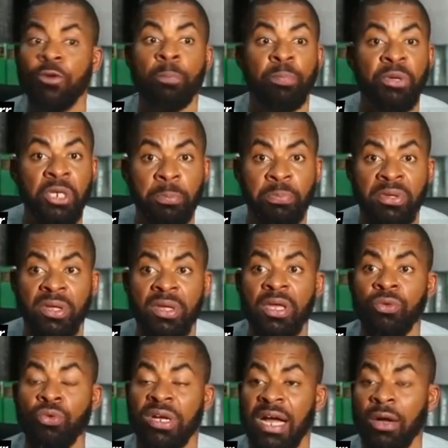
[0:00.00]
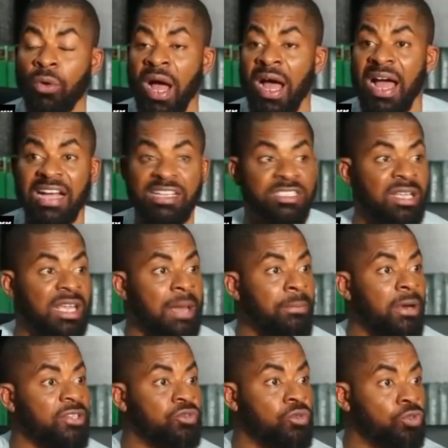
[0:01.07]
from PDP. You can go and ask
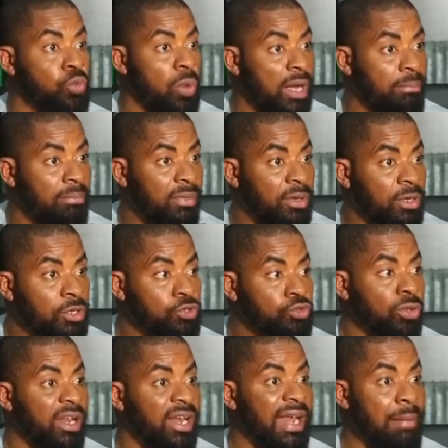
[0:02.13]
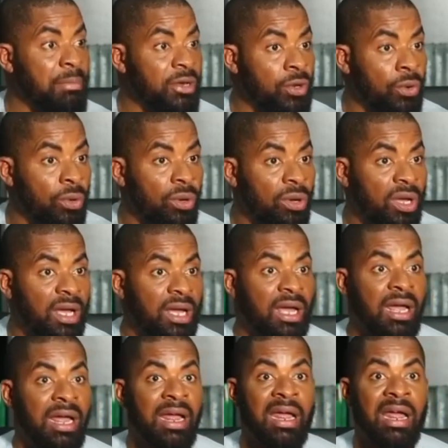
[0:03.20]
Gabriel Suswan, Sule Lamido,
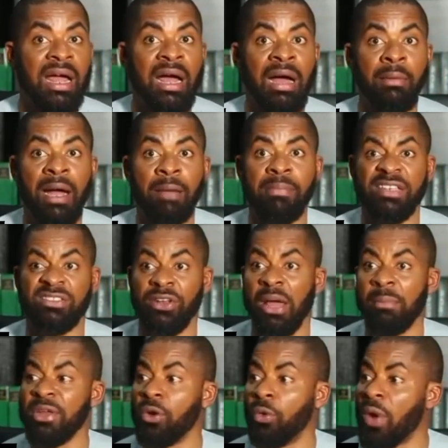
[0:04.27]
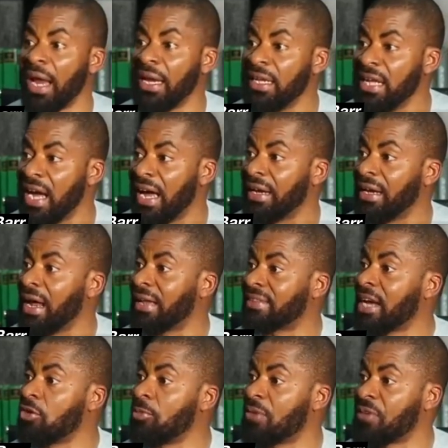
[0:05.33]
Ambassador Aminu Wali, and
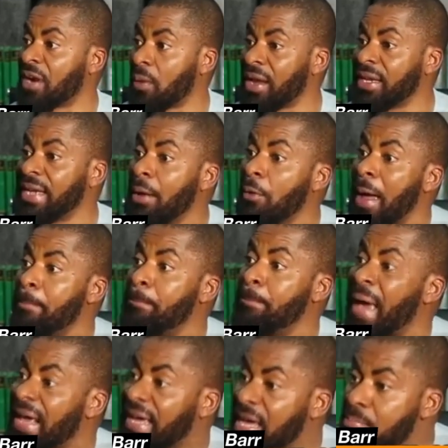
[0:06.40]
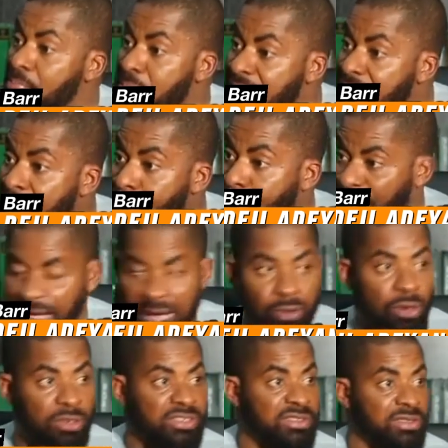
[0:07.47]
Atairu Bafarawa. They were begging me in Port
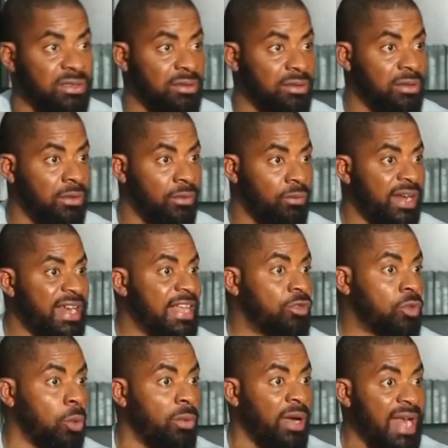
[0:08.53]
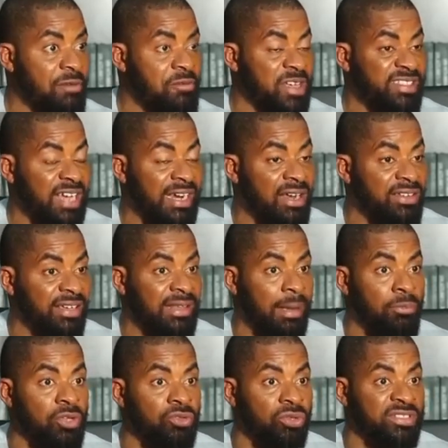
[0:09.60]
Harcourt when I first announced that
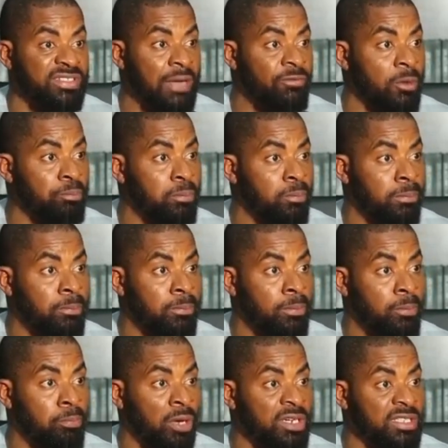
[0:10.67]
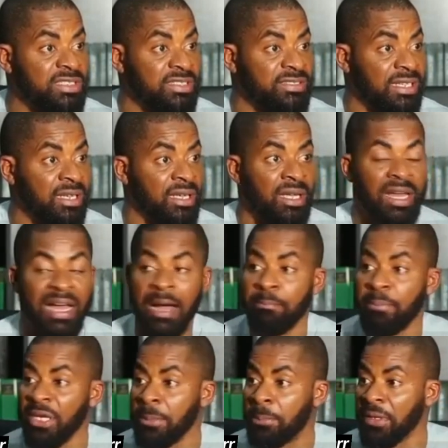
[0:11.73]
I'm going to resign from politics and
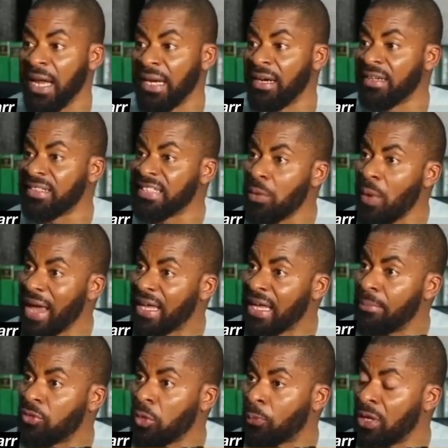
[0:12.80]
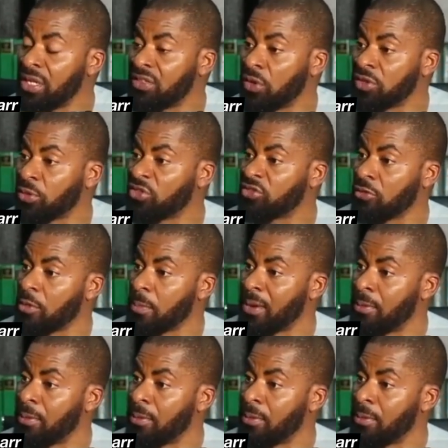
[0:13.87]
PDP. That the reason why I came to politics was because of